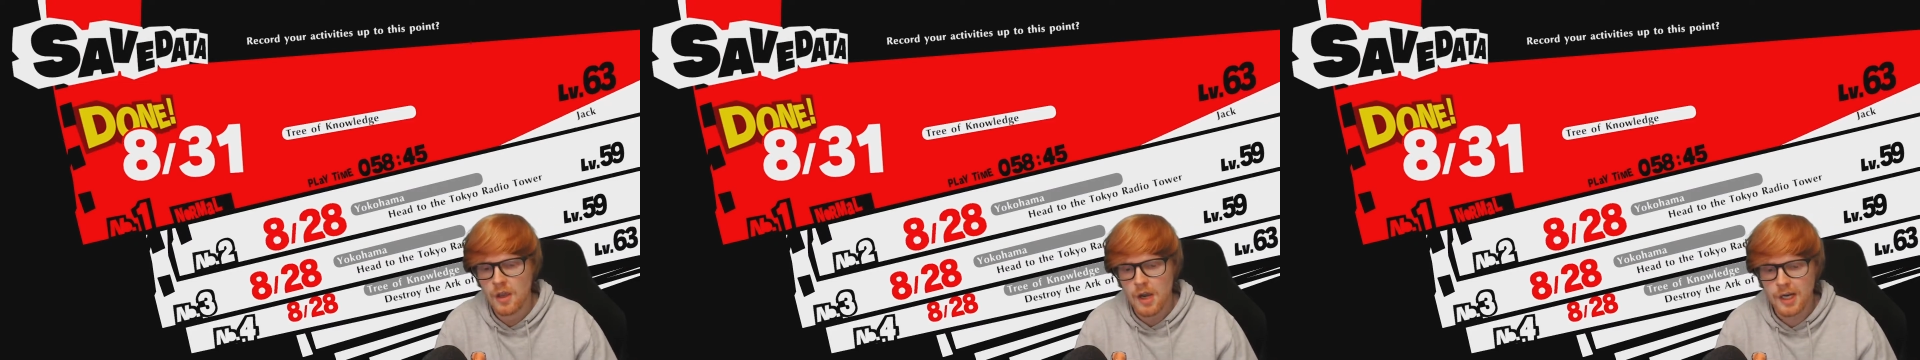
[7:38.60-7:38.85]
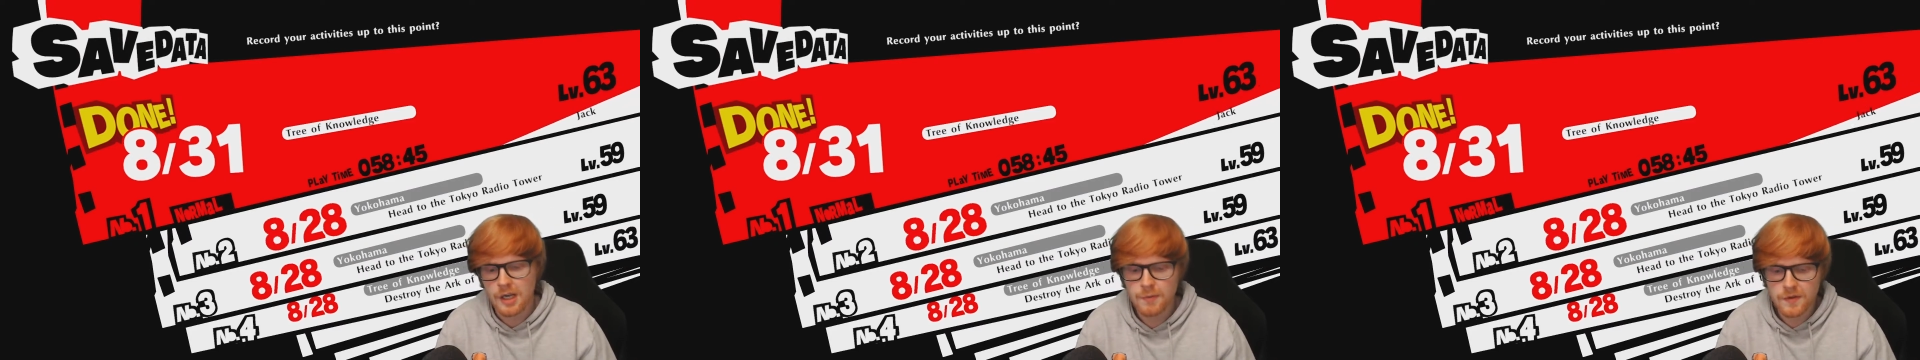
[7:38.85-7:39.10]

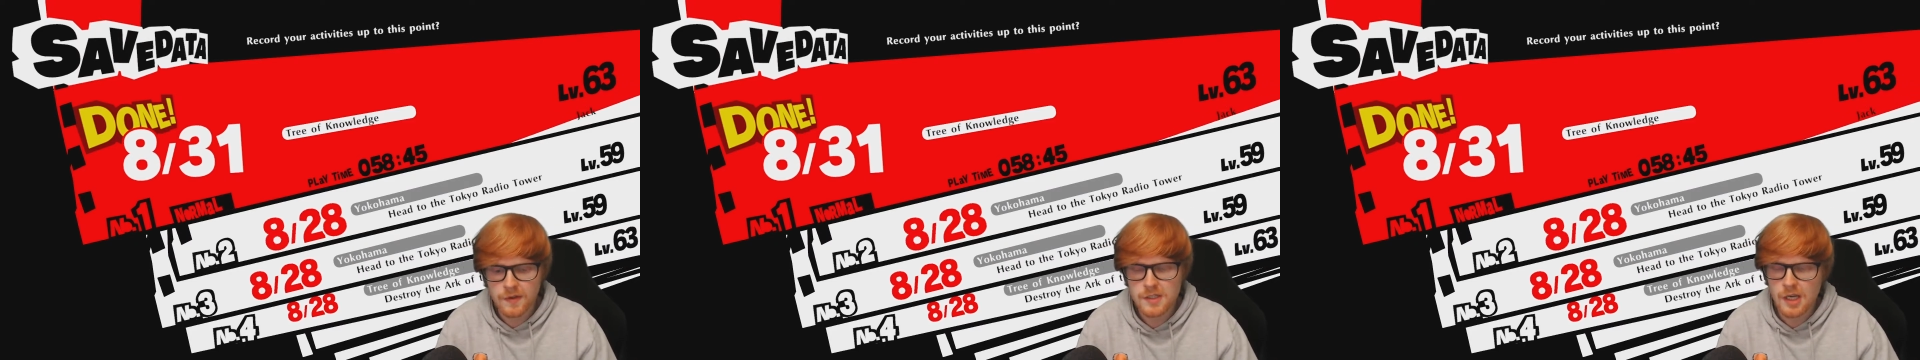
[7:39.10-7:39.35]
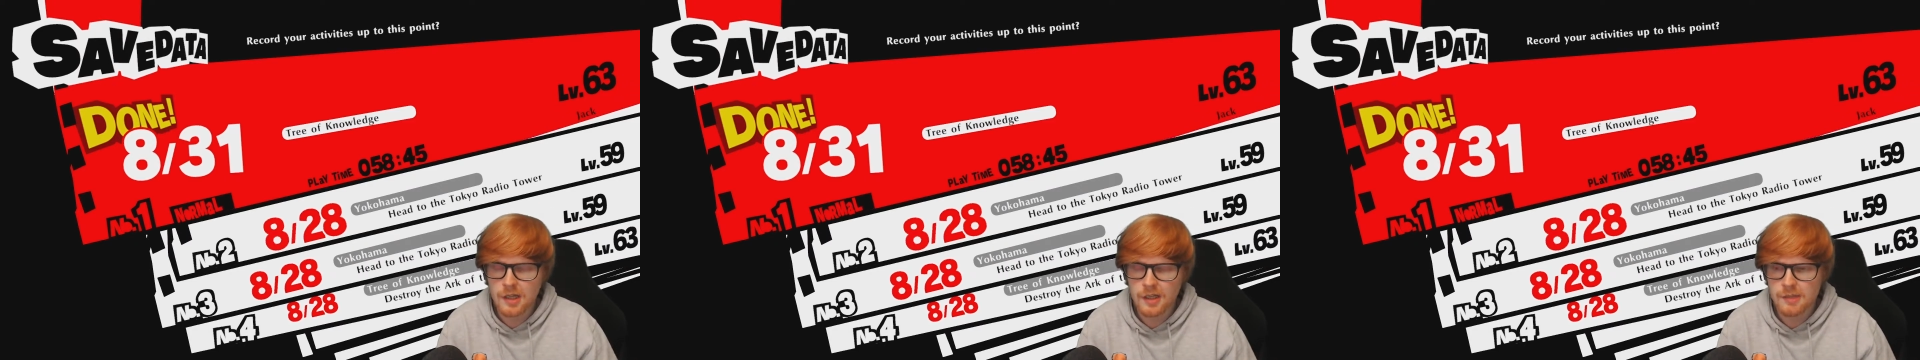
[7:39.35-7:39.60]
A couple of things
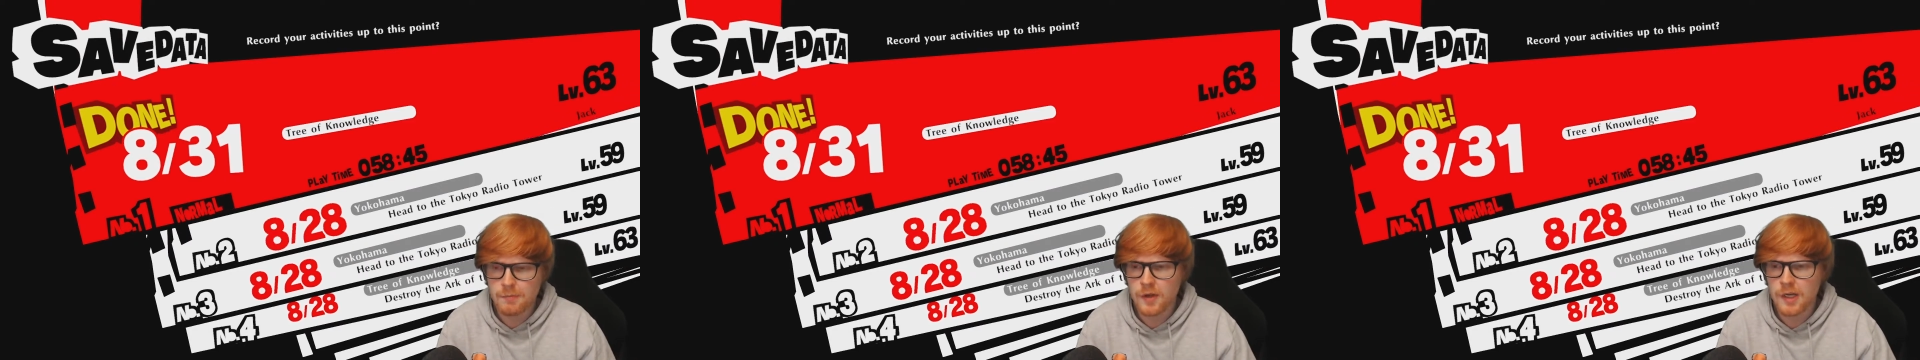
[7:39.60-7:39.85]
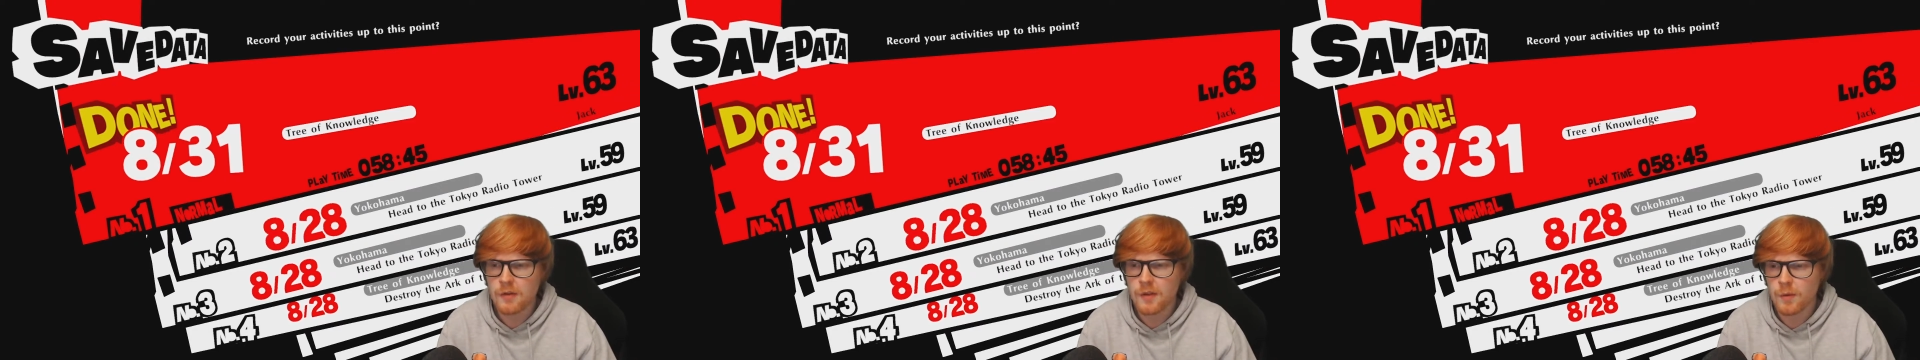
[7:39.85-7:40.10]
that I'd like to
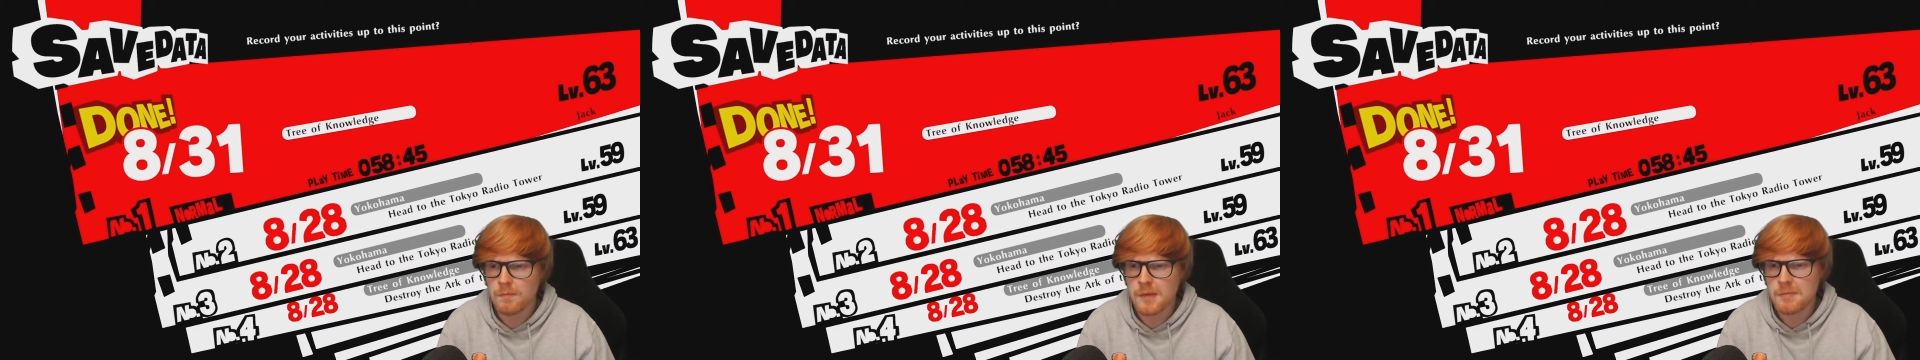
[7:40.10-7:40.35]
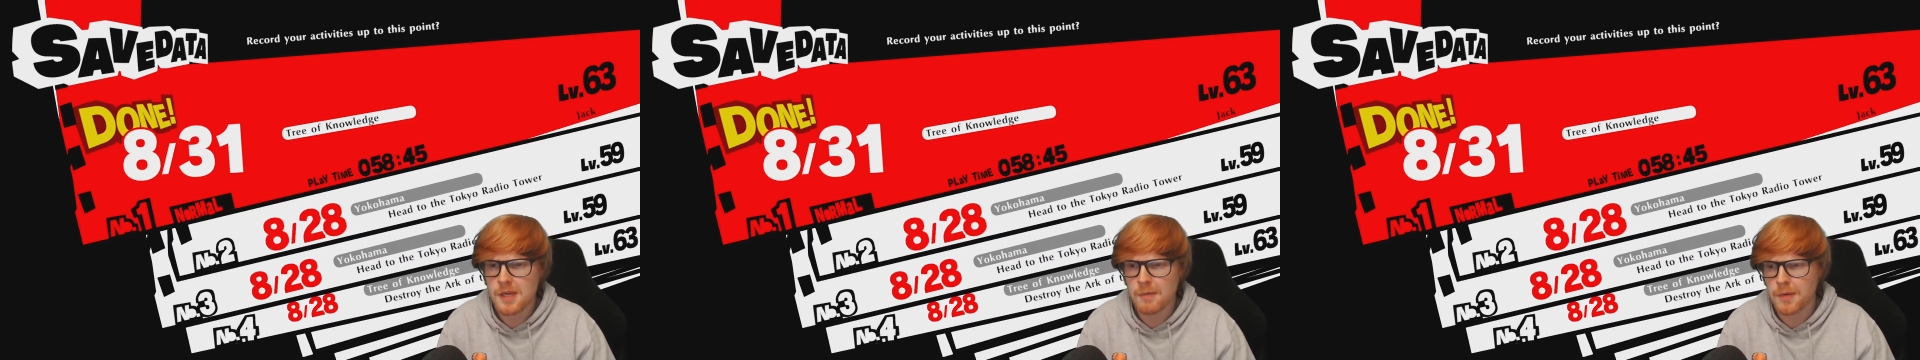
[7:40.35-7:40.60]
point out that were maybe a